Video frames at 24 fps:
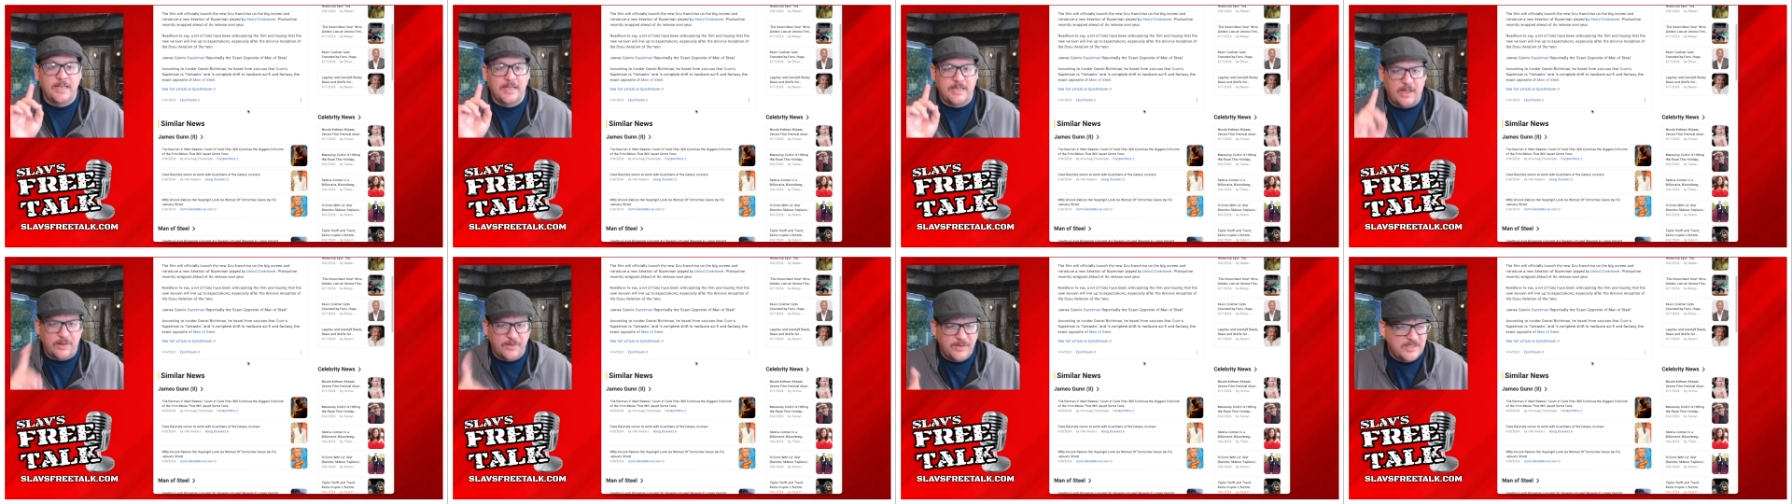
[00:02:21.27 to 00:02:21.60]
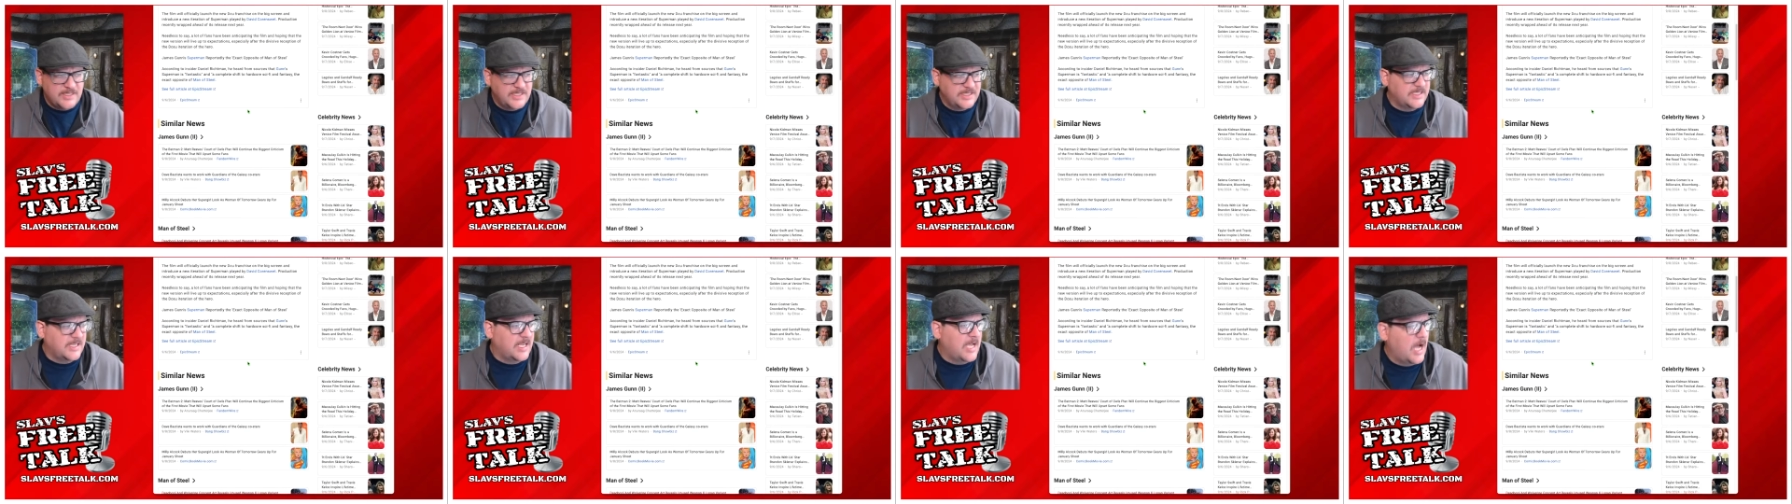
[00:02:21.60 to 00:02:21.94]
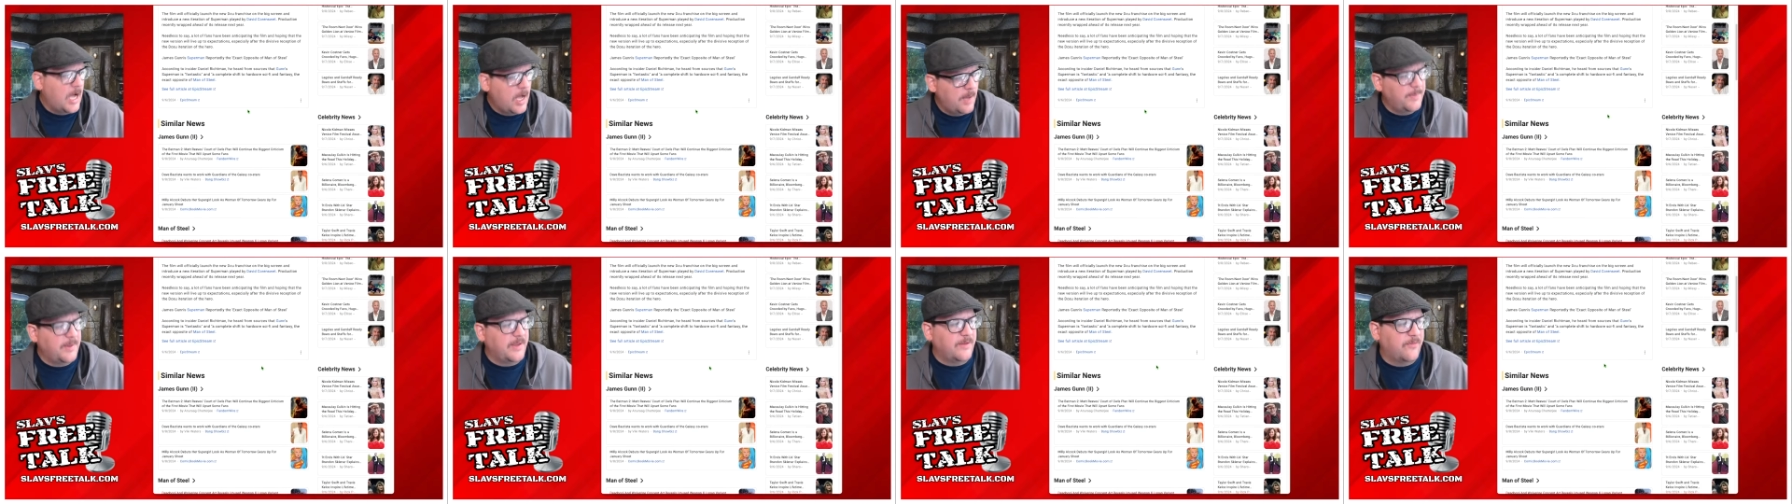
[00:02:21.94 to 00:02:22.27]
Now, this is
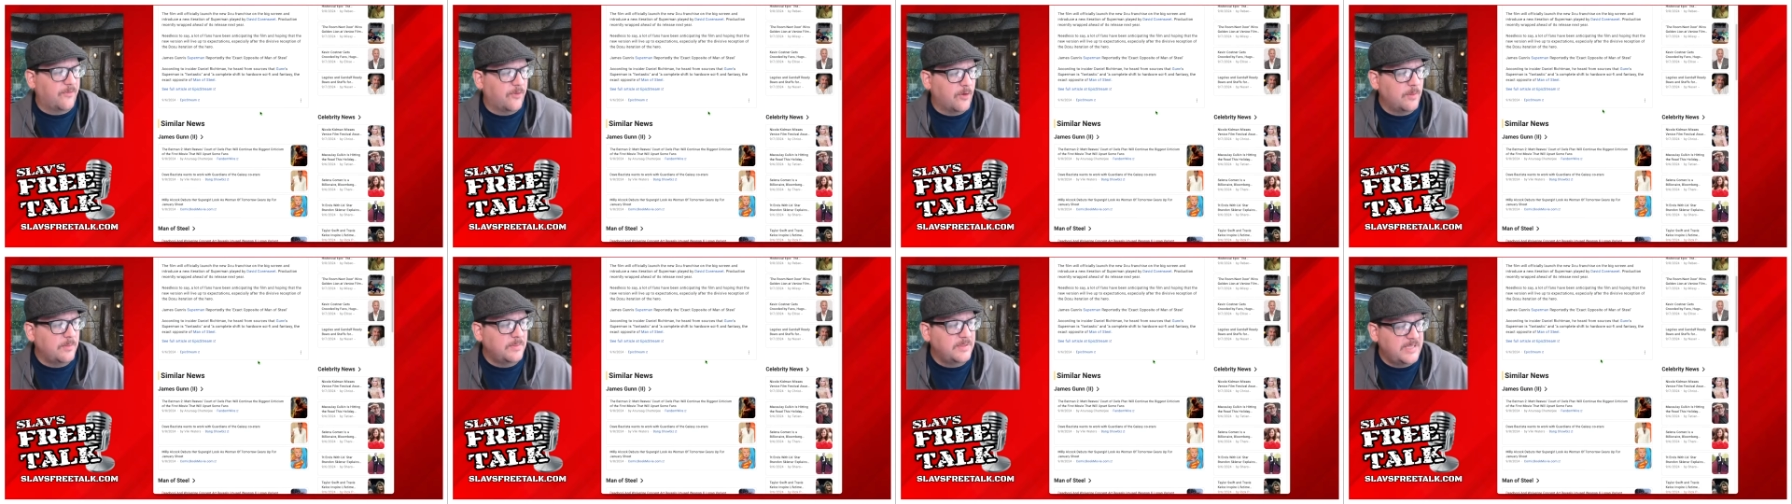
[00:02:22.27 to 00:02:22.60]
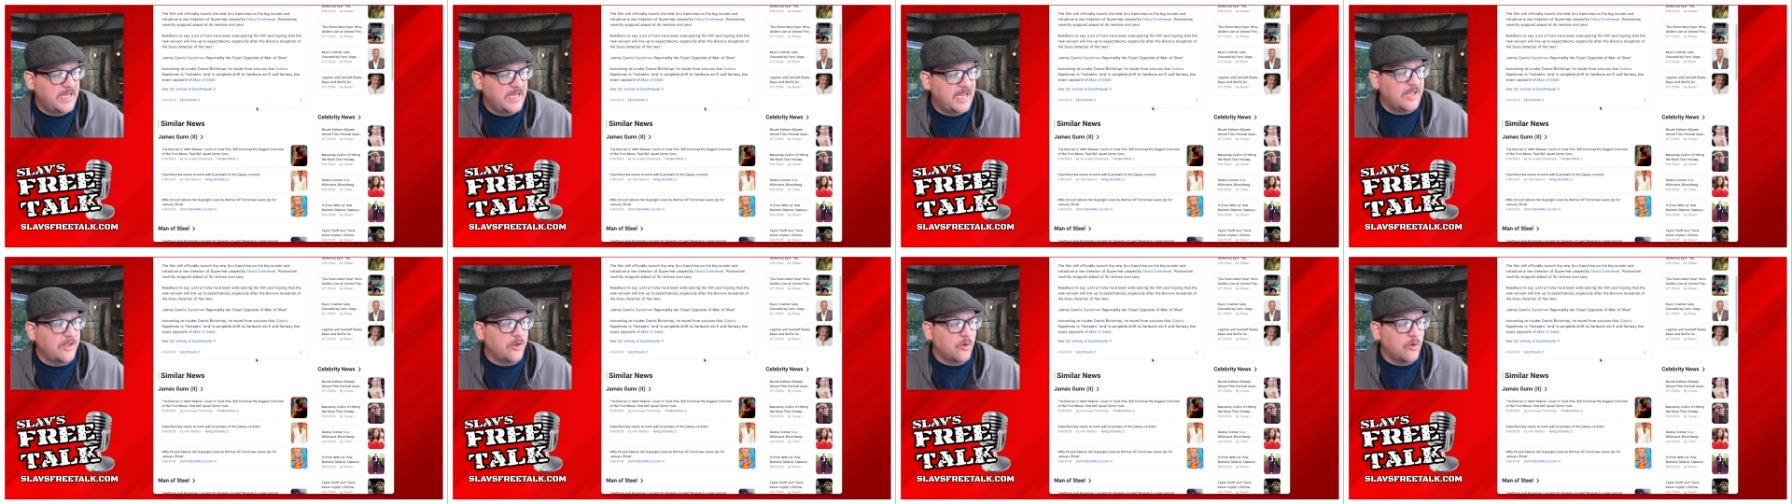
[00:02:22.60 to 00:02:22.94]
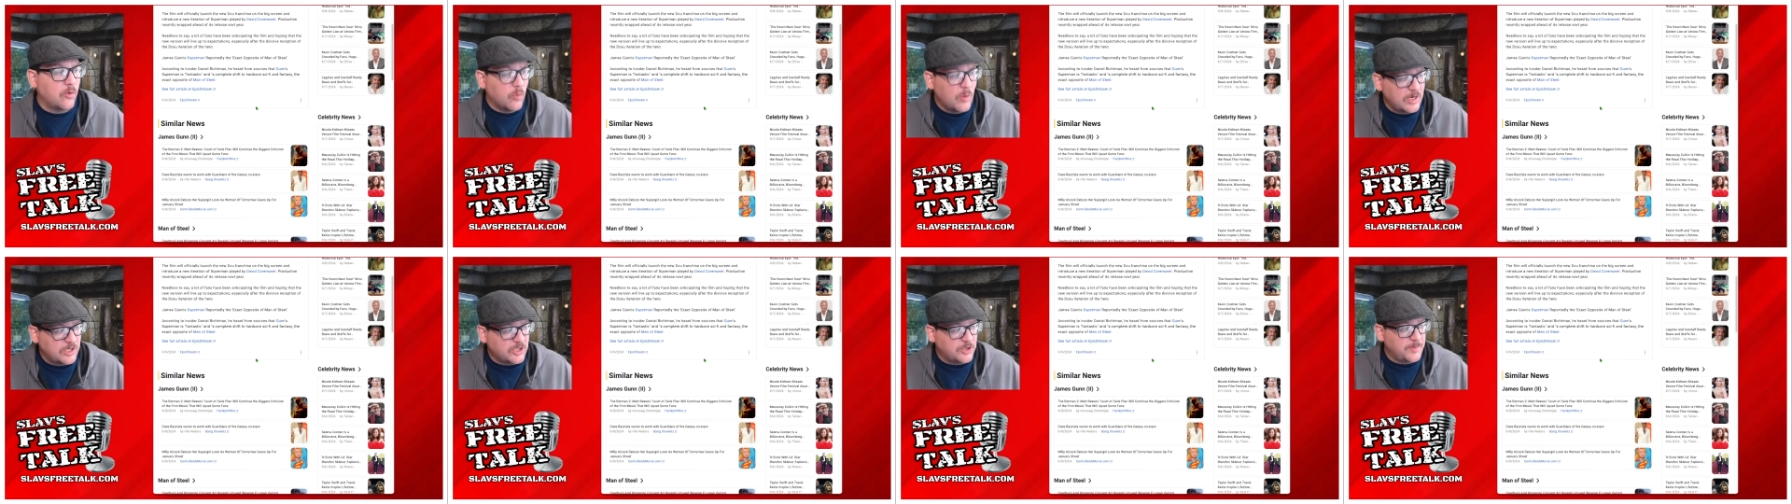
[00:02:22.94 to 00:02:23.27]
coming from Daniel
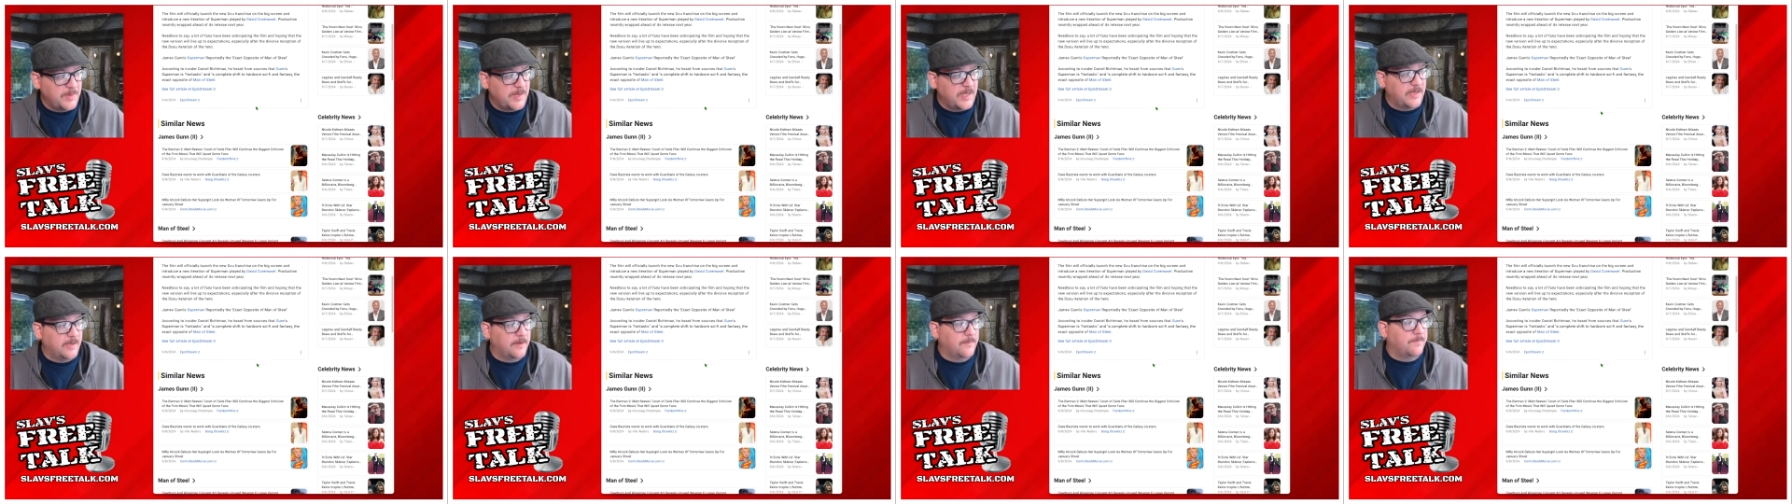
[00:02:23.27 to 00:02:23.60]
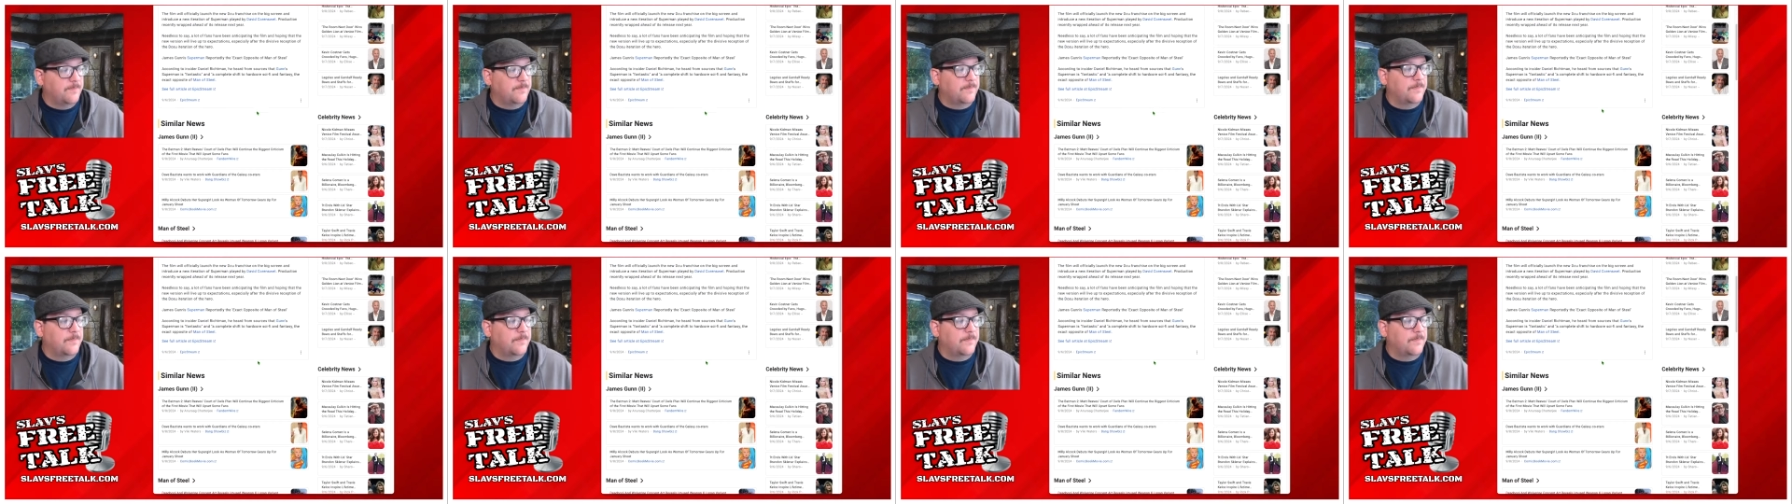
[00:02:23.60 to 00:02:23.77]
Richtman,